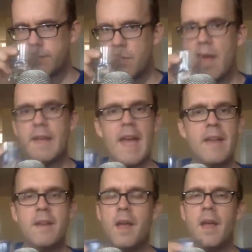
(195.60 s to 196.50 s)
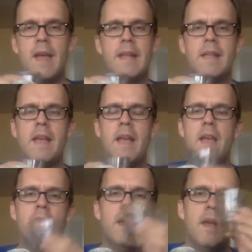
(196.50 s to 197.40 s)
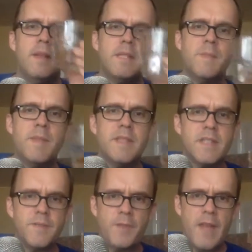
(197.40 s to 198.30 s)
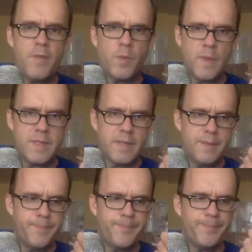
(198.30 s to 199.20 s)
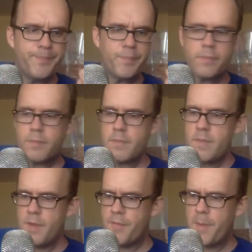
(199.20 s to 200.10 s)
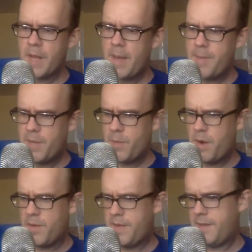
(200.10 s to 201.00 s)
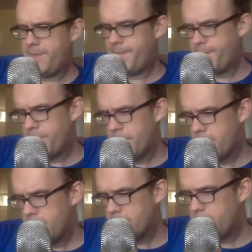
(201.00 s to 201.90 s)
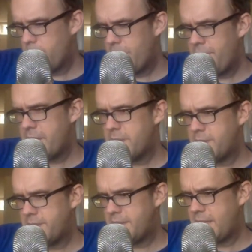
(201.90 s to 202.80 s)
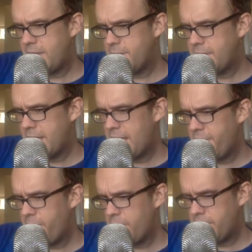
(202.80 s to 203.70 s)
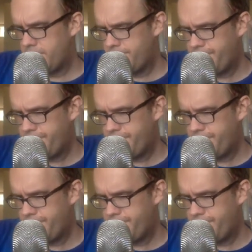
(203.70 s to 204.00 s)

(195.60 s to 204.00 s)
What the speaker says: Again, this is flavored whiskey from a company. Where are they? Skrewball. I think they're in San Jose, California.